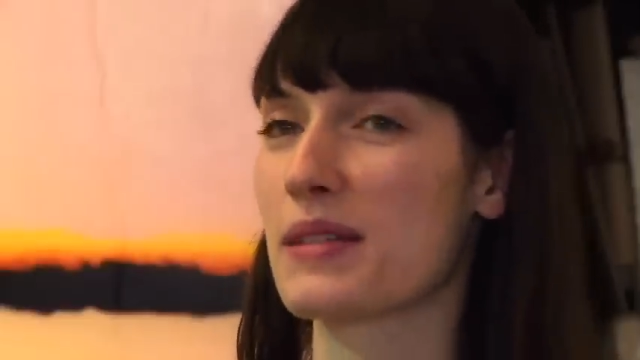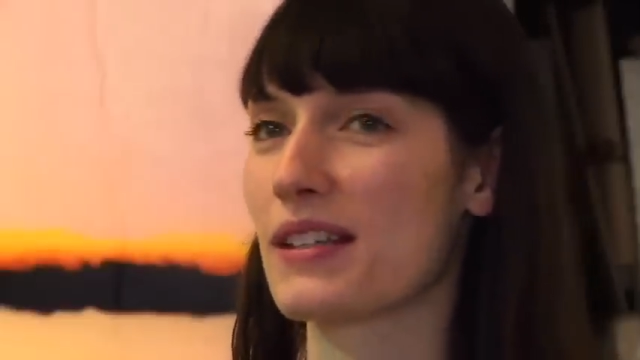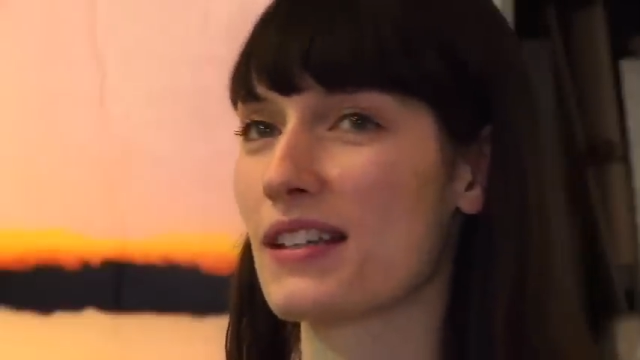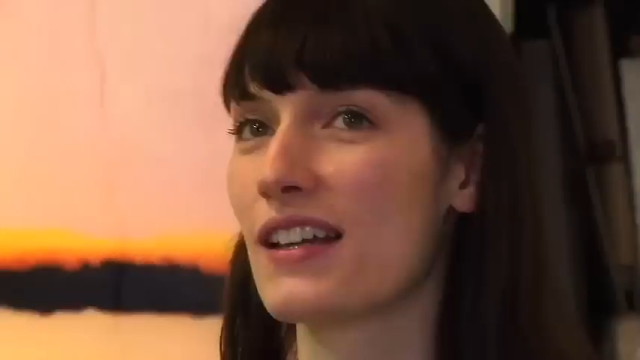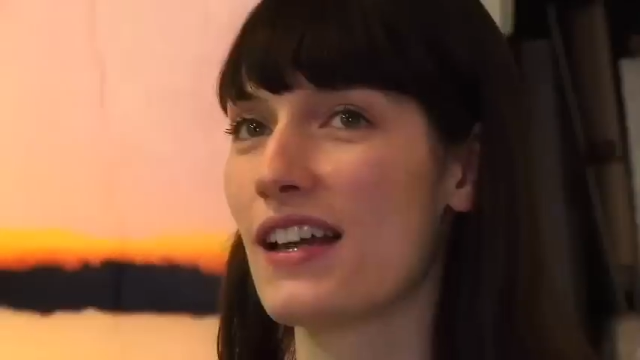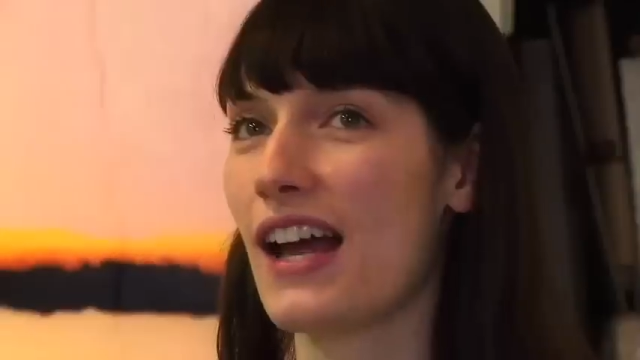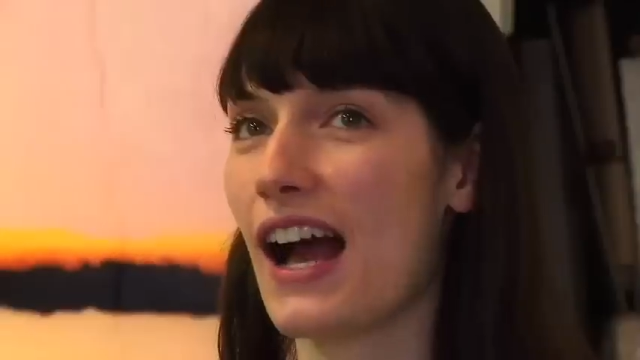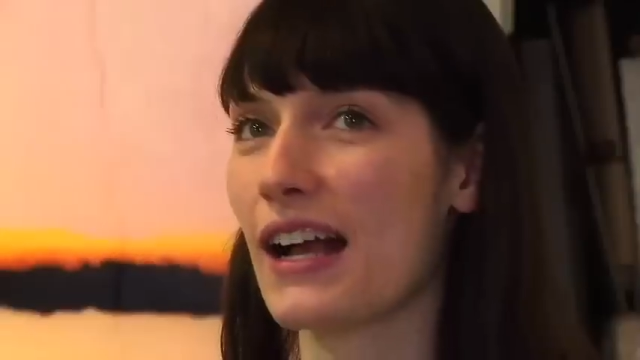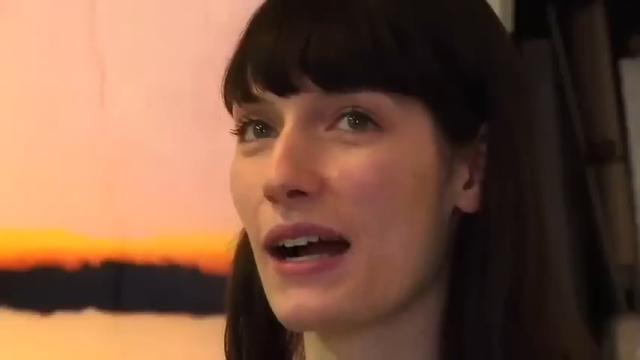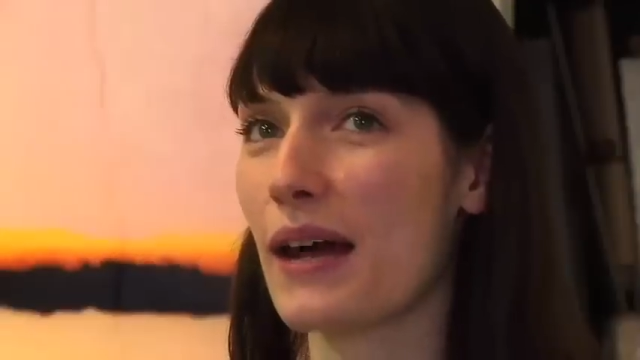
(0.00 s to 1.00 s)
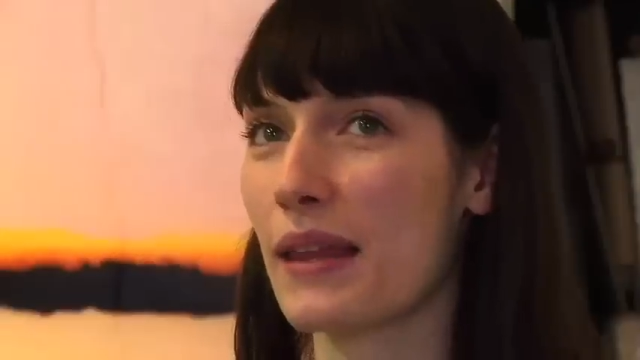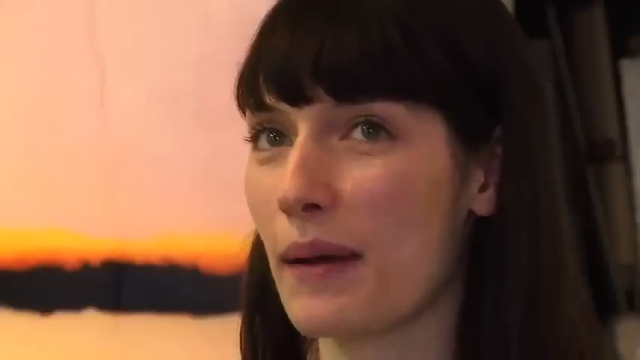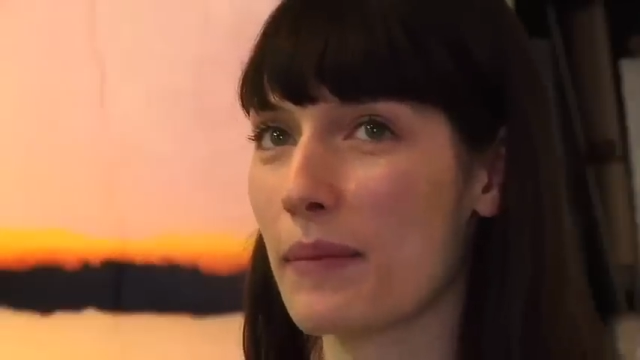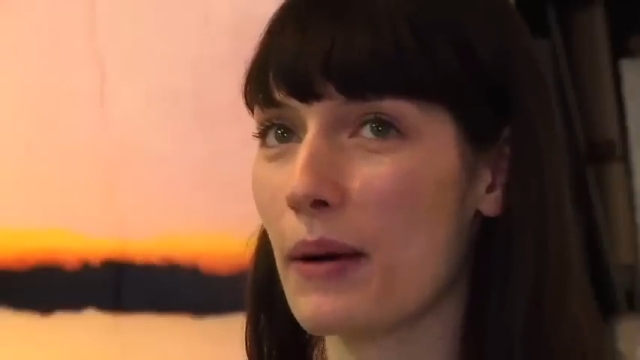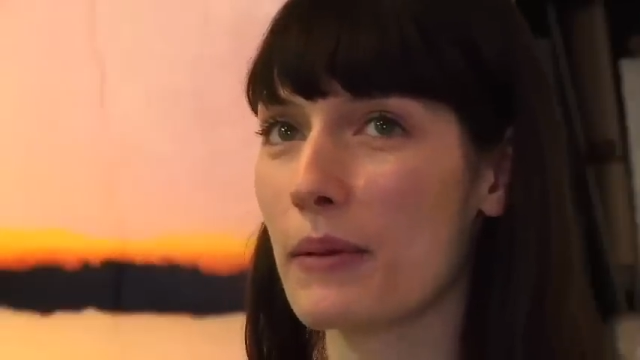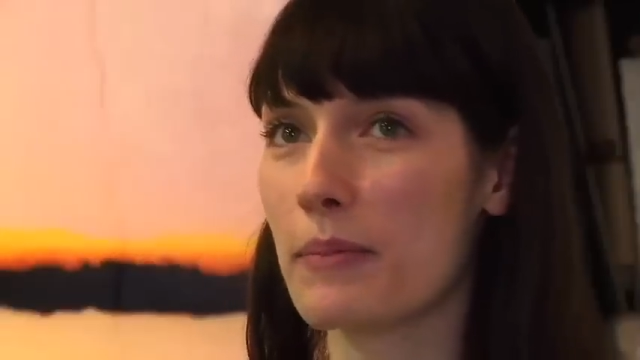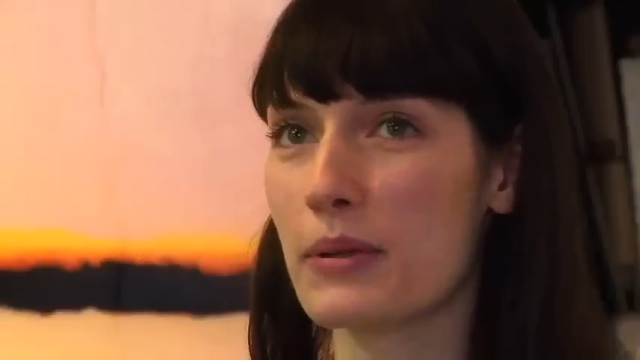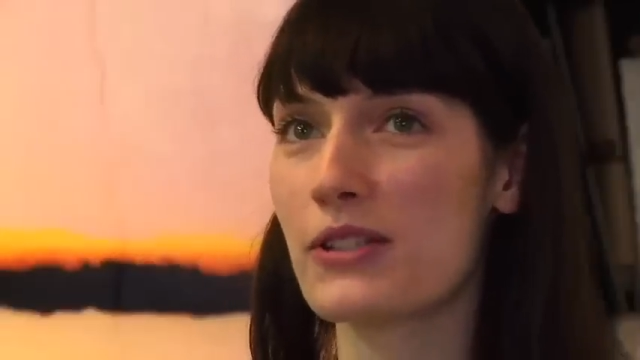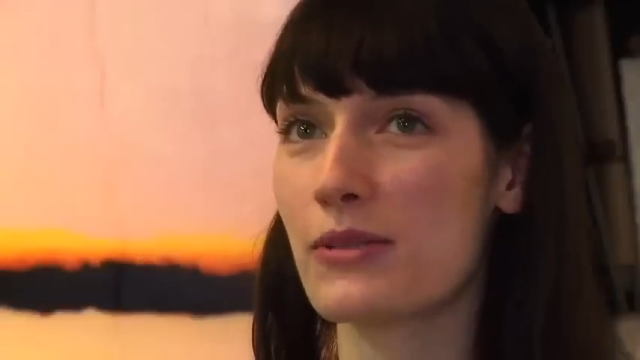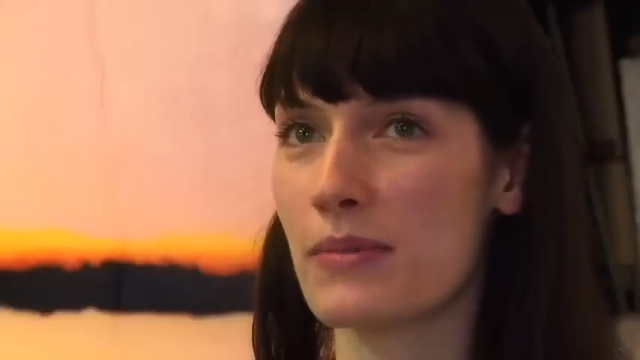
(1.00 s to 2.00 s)
And that probably
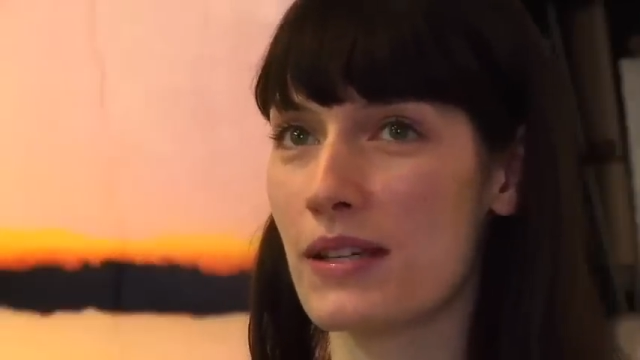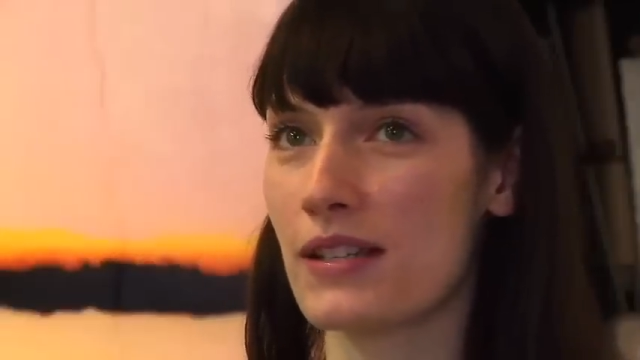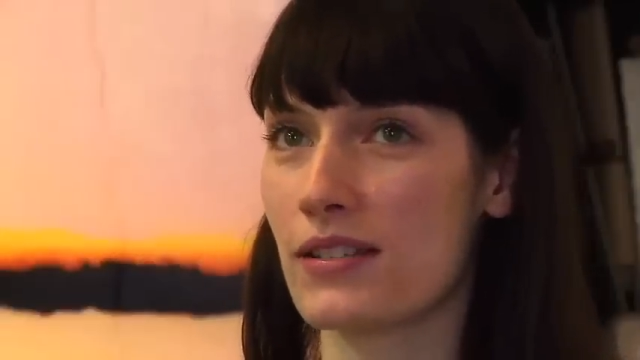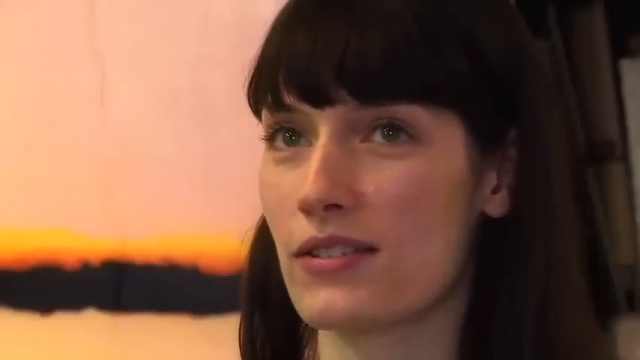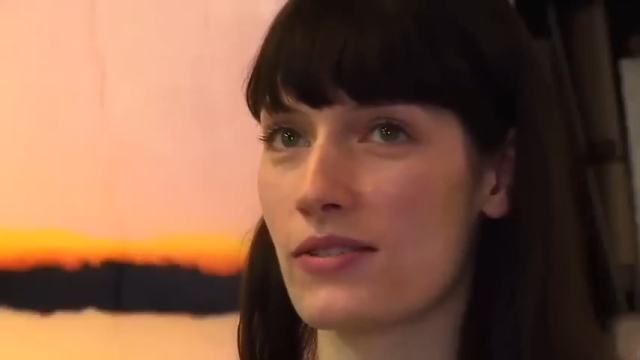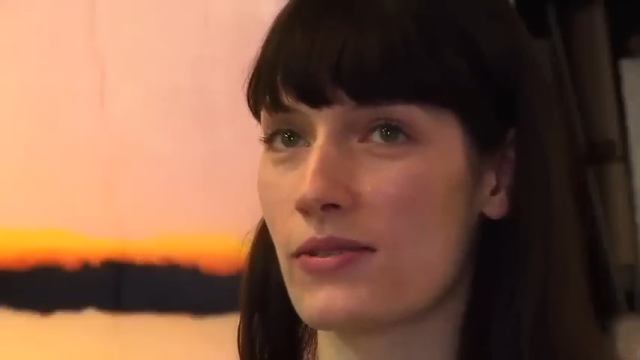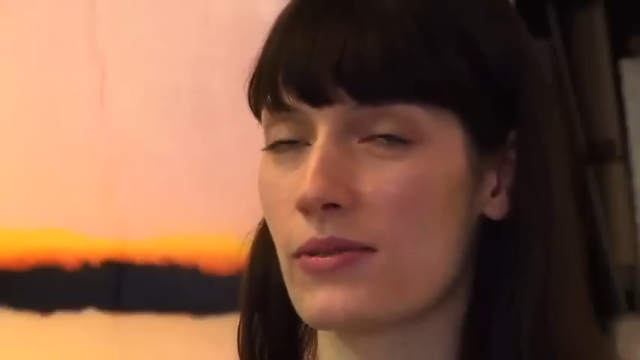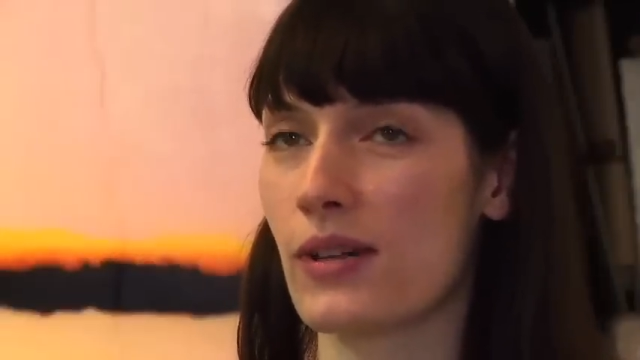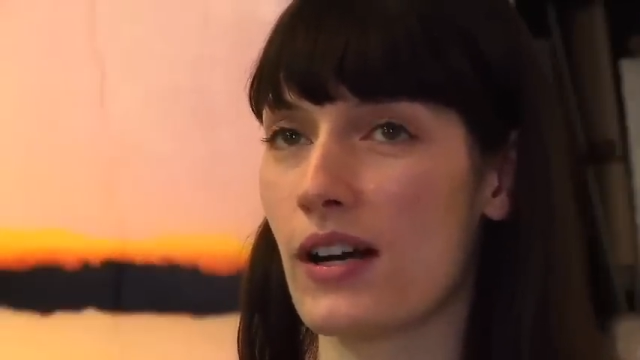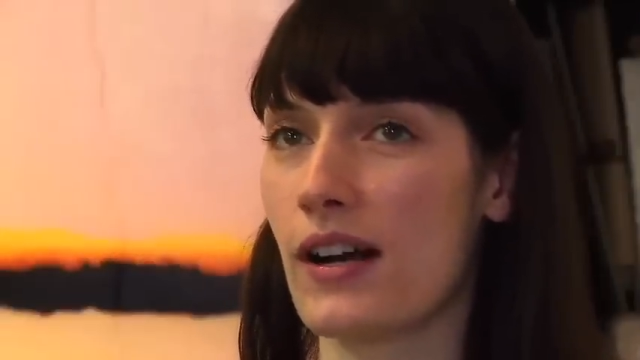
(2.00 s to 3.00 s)
pushed me into